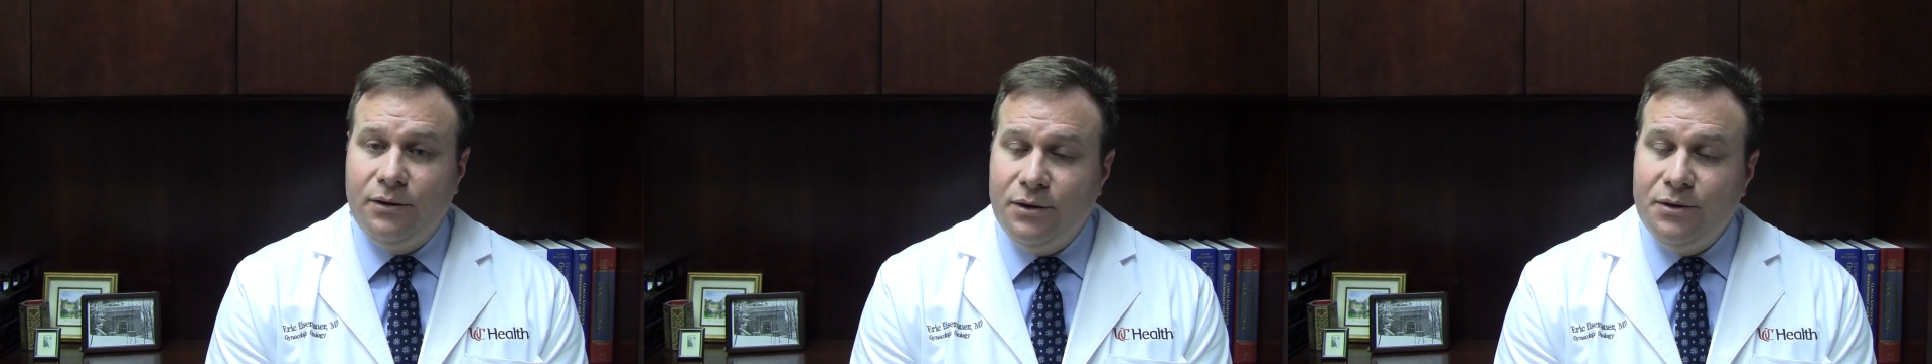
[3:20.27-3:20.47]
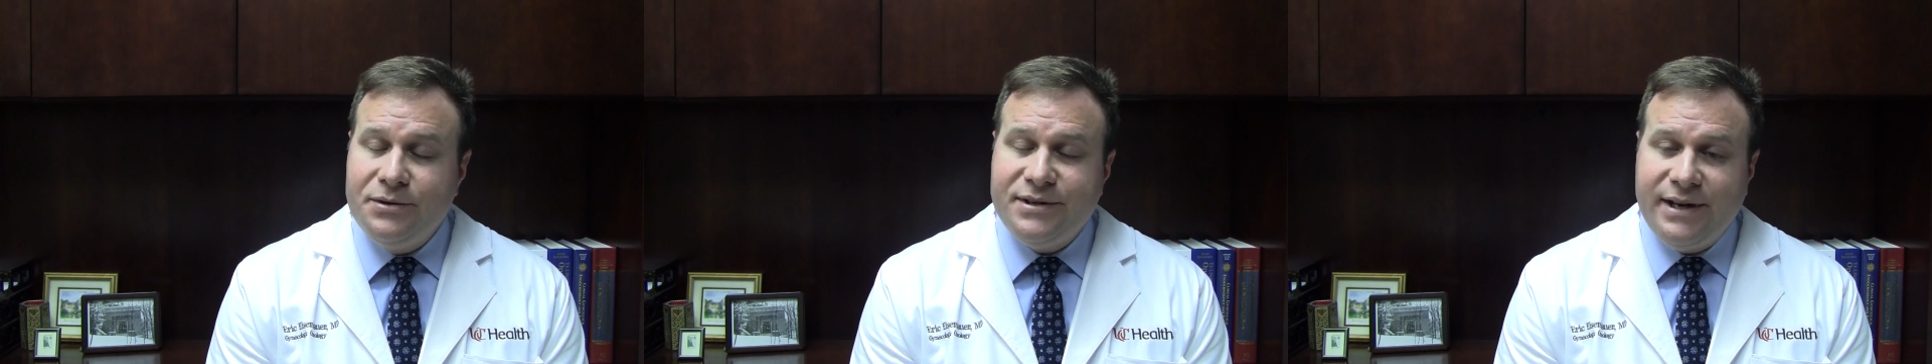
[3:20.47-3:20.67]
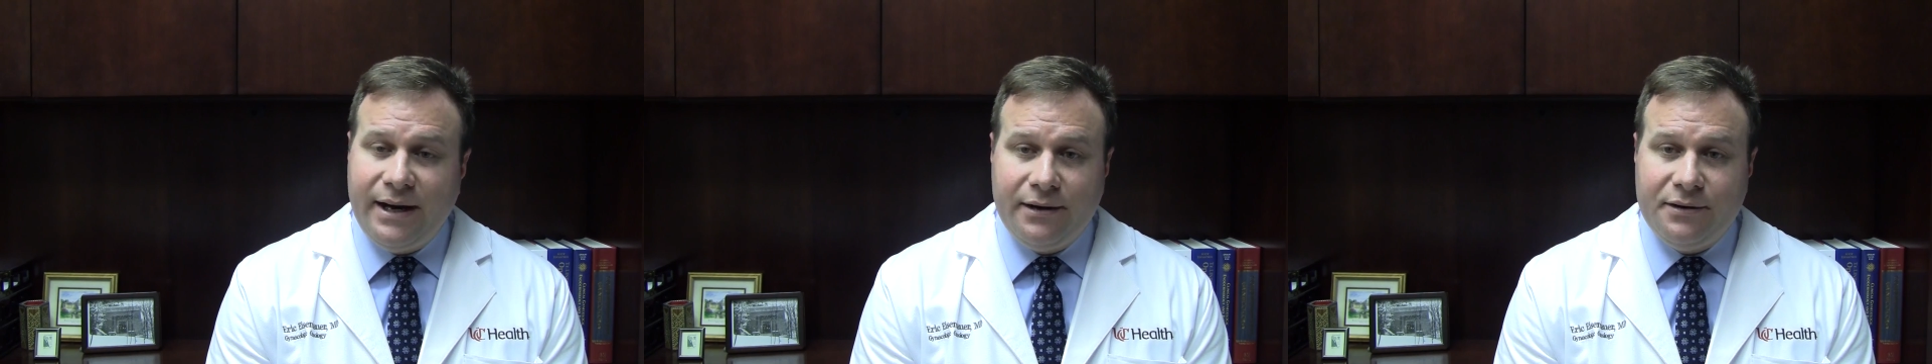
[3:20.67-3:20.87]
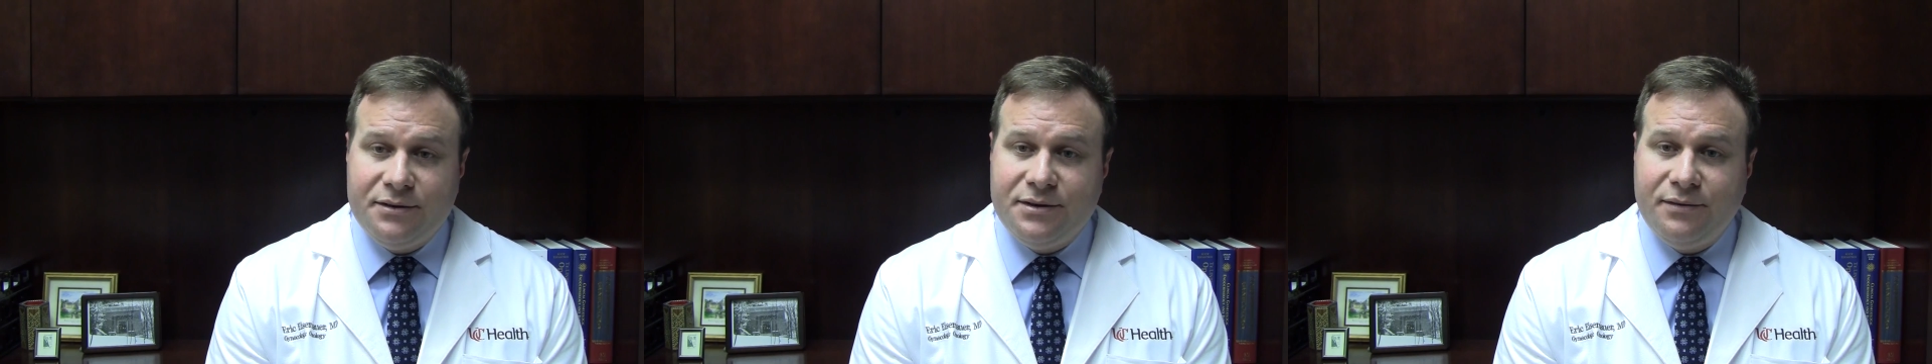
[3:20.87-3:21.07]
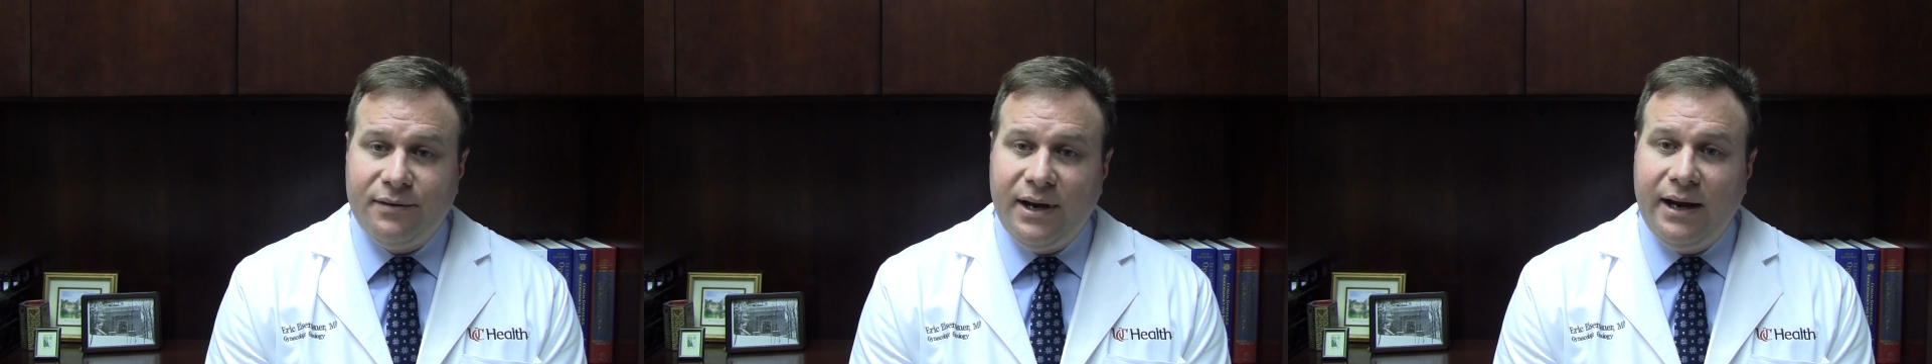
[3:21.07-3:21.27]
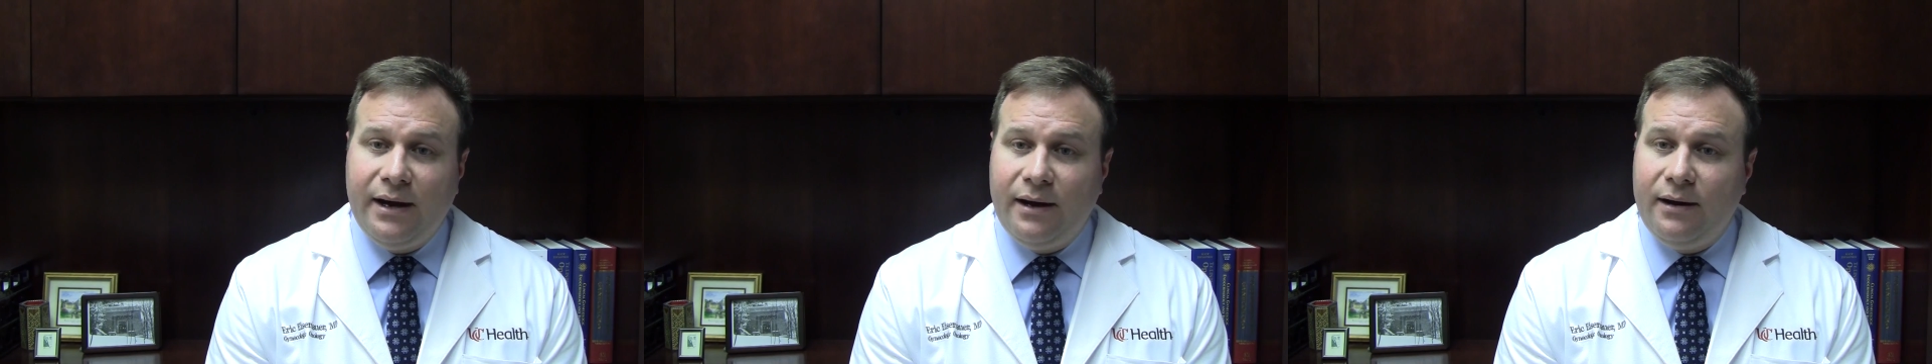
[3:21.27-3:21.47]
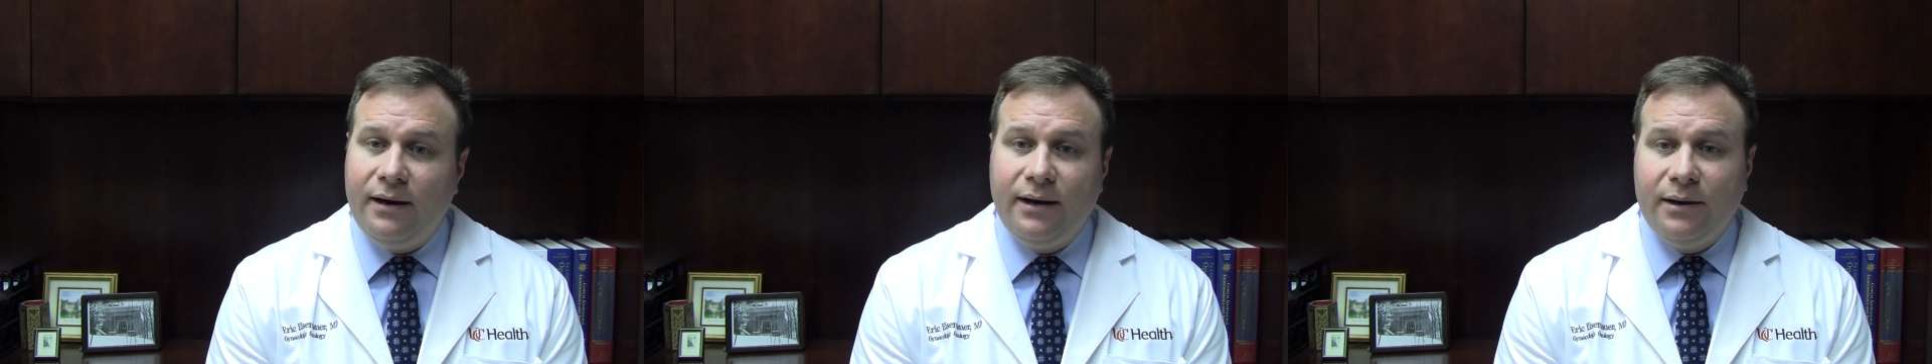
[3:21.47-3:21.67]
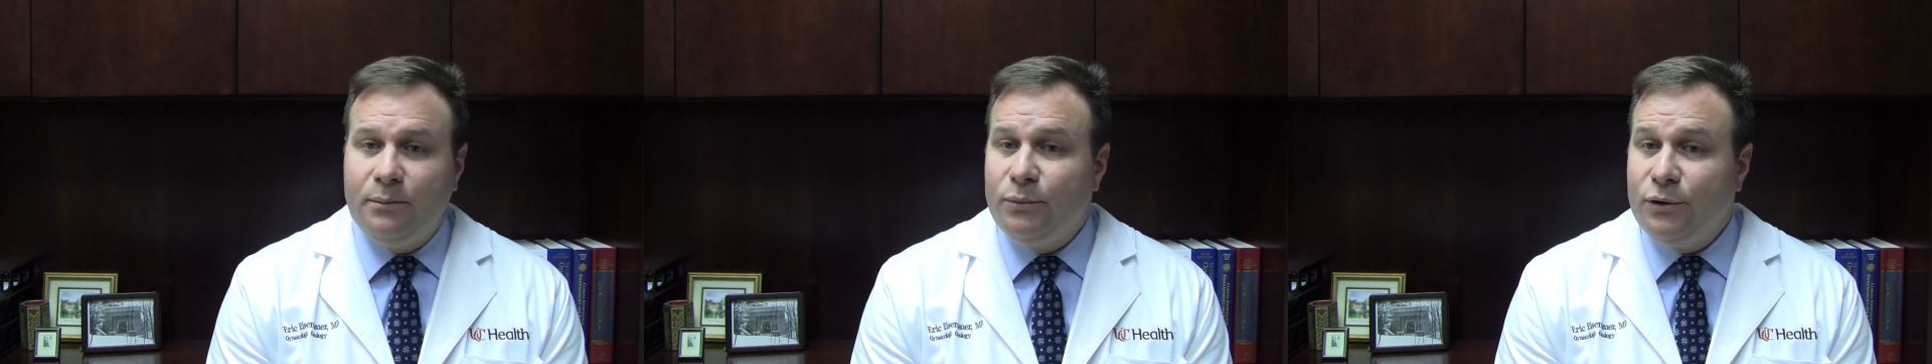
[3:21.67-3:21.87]
new standards of
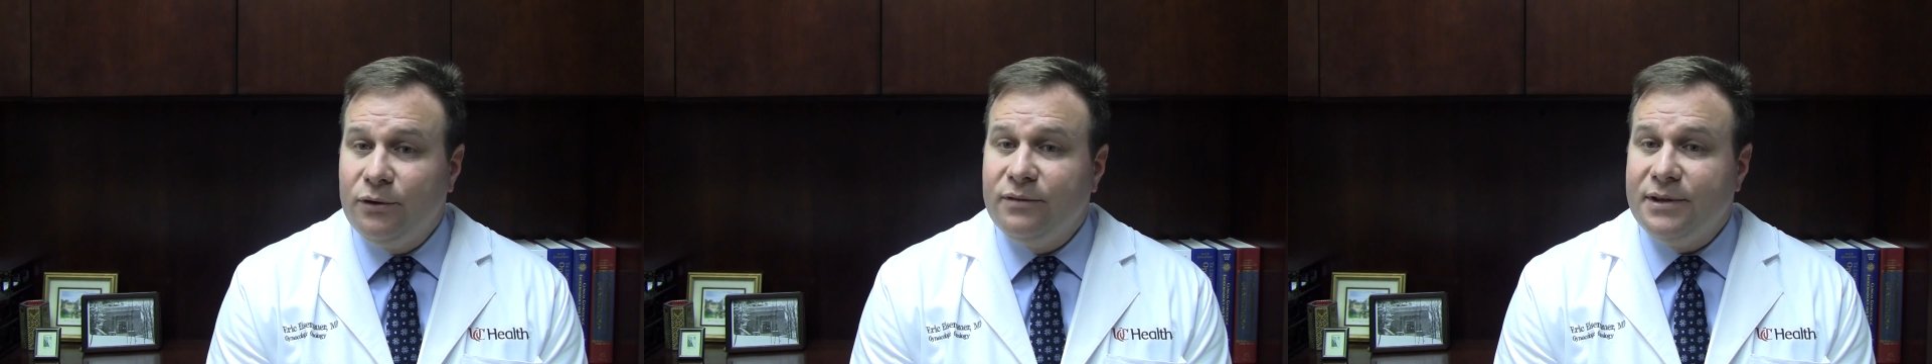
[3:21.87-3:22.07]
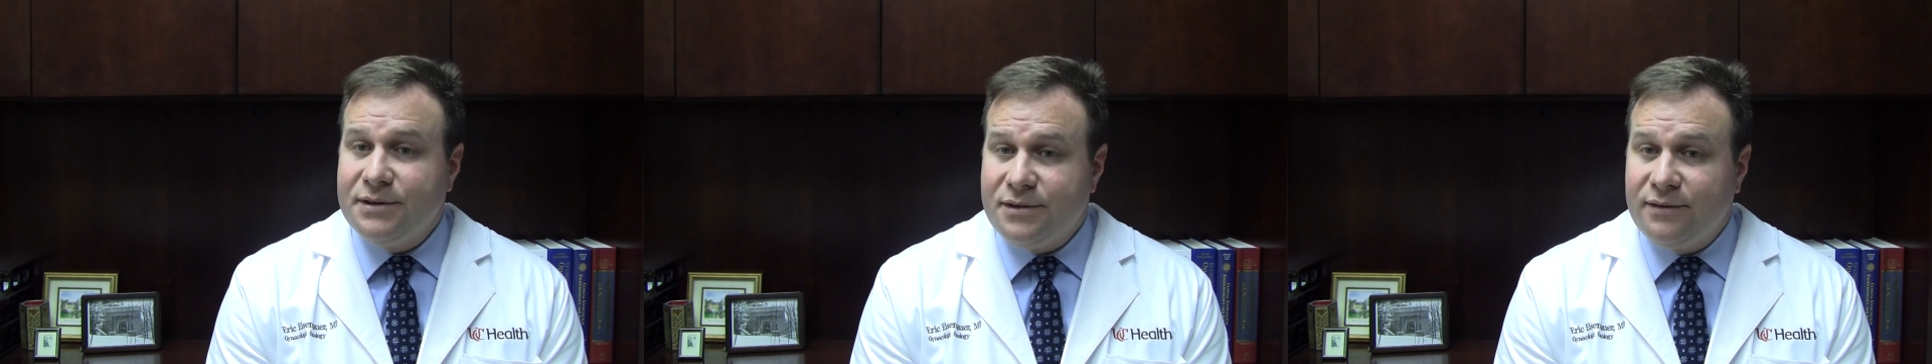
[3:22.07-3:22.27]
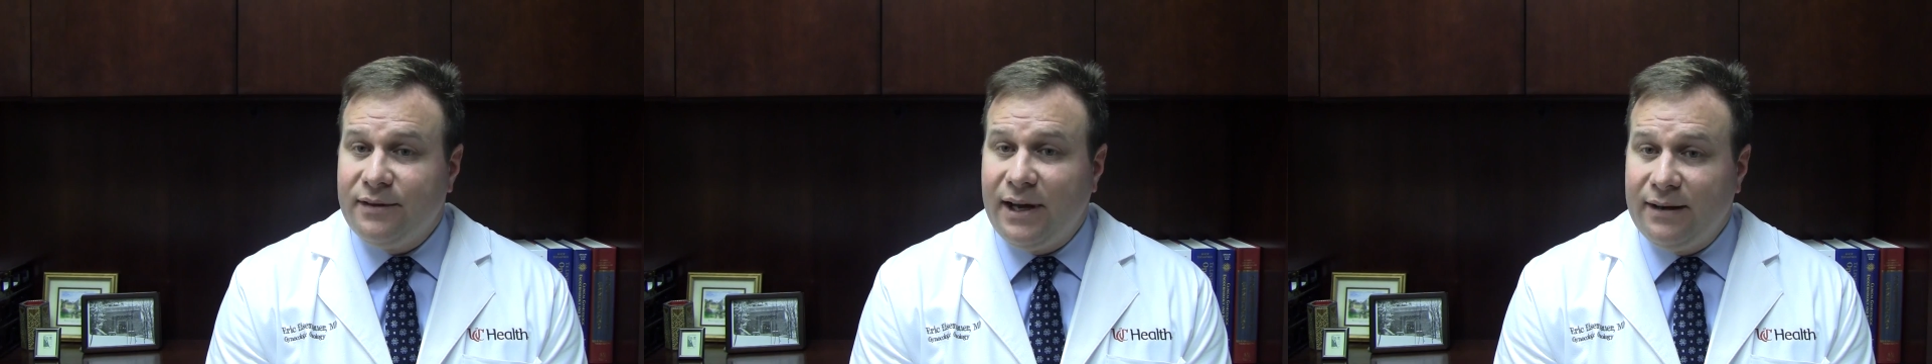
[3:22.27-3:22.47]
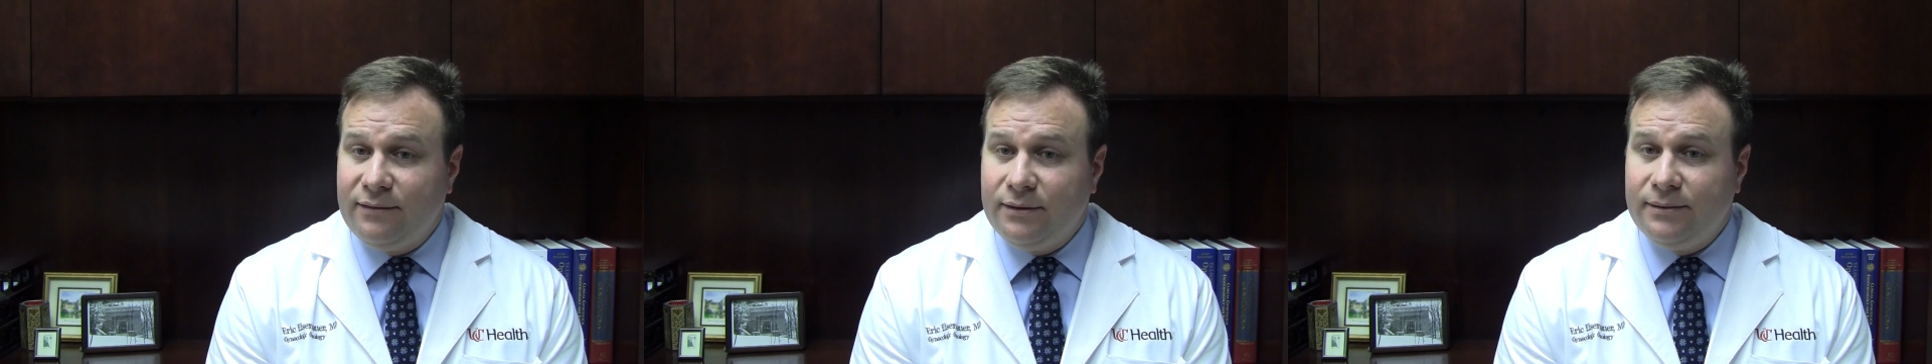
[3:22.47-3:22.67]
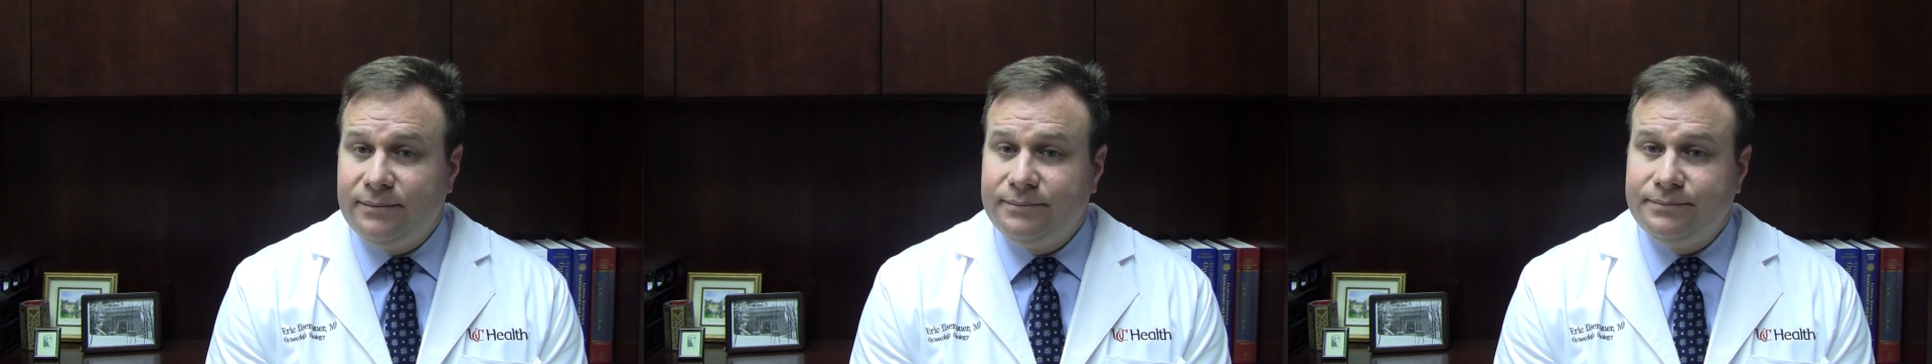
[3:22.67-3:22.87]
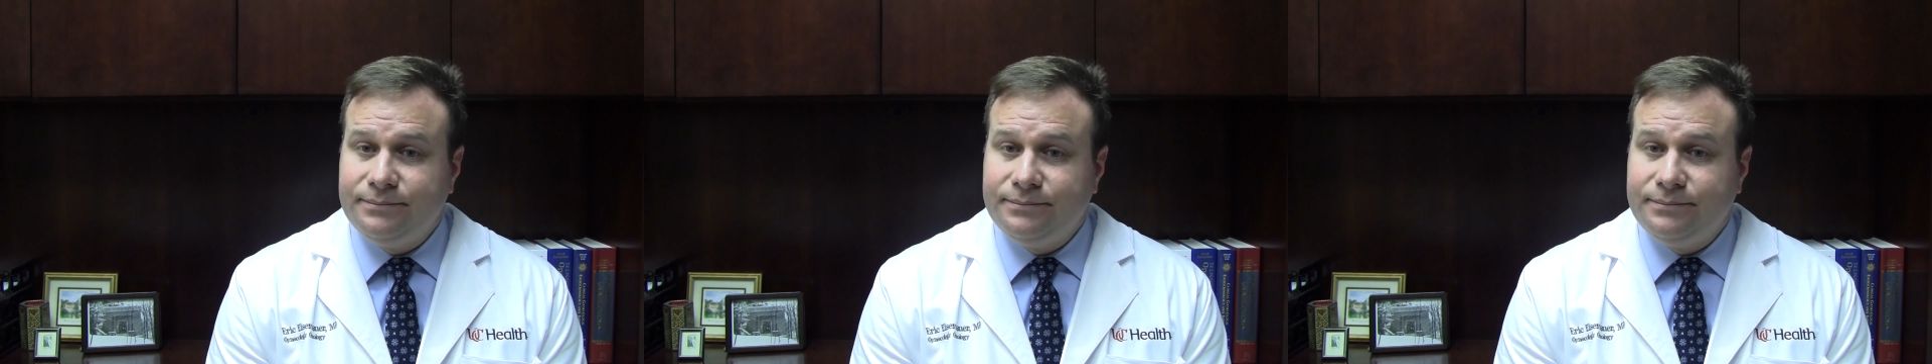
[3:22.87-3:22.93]
care and improving survival.